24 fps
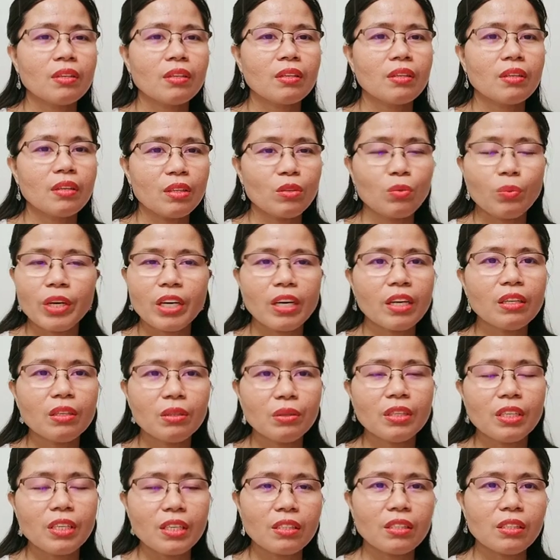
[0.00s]
that we can do
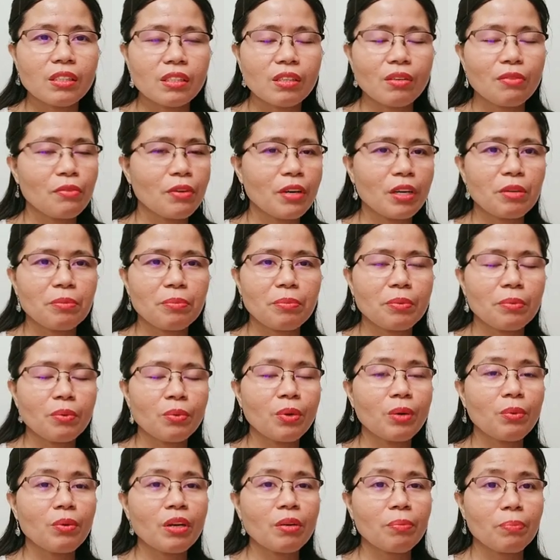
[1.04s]
this. If we are, we
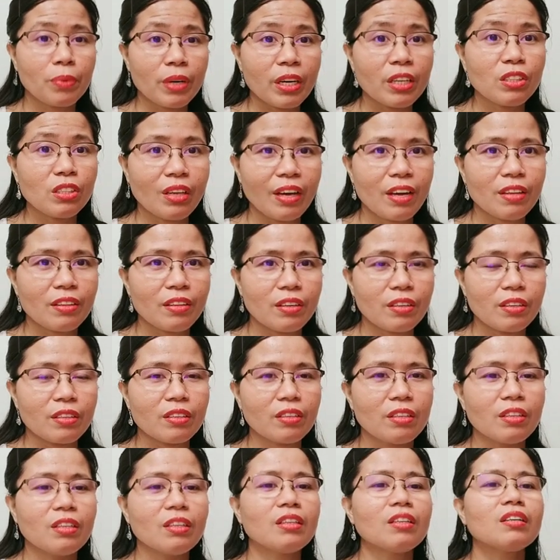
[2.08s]
will pray together
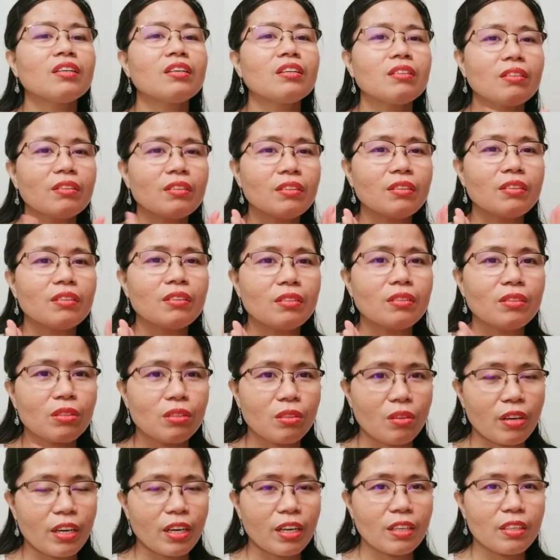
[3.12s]
to
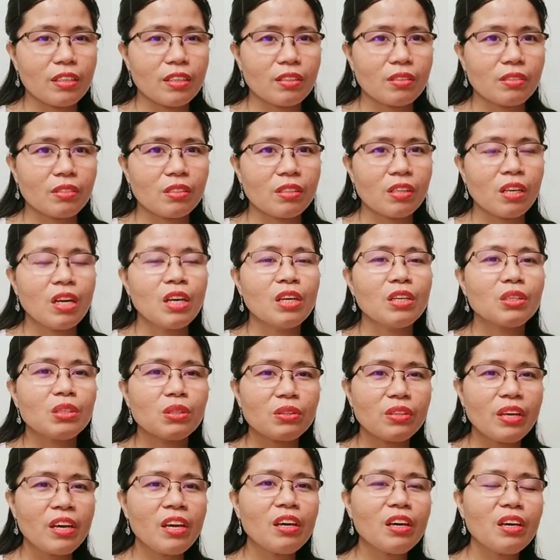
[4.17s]
God. So
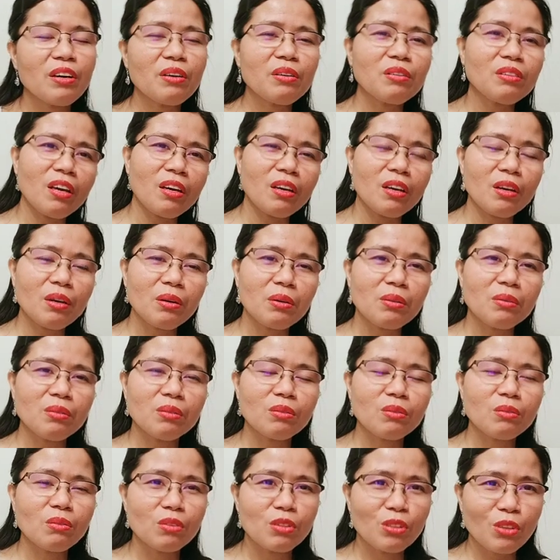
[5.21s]
thank you
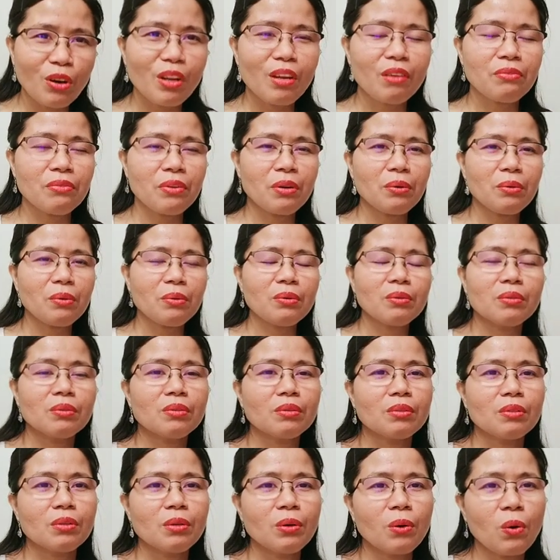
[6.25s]
to all of you
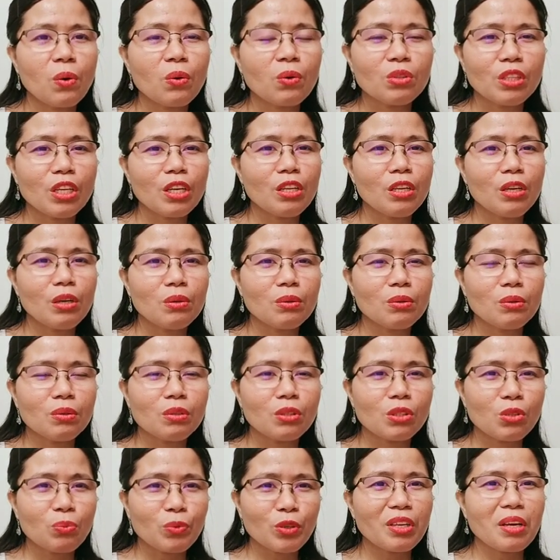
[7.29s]
who continue
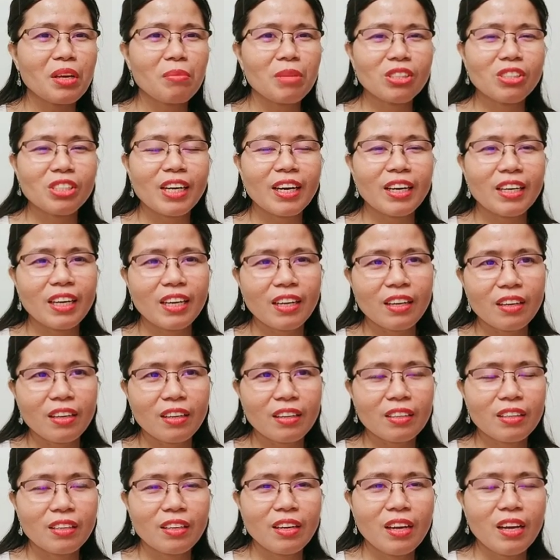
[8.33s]
supporting my channel.
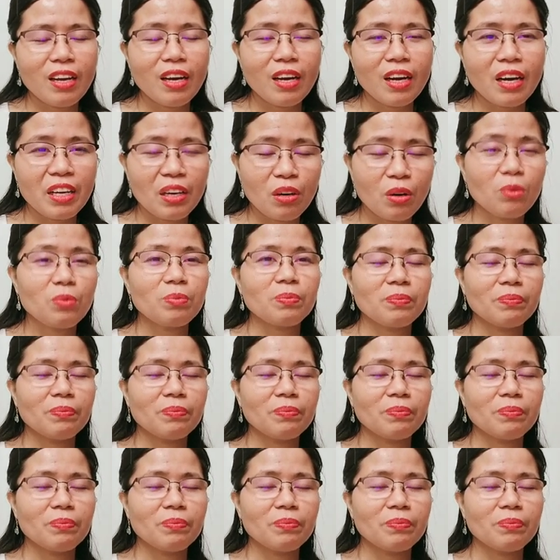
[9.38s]
I hope